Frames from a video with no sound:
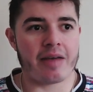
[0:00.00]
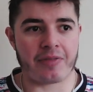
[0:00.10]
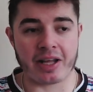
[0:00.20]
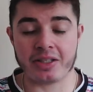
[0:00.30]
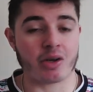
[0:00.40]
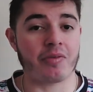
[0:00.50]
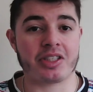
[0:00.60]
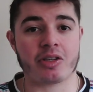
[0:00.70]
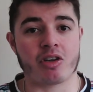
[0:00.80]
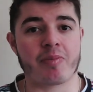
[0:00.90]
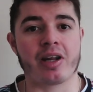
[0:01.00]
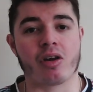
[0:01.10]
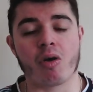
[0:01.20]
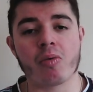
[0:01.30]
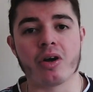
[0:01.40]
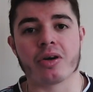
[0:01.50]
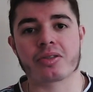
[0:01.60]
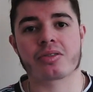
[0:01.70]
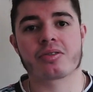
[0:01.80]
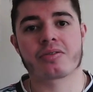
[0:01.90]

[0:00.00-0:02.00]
things obviously could have been a lot worse.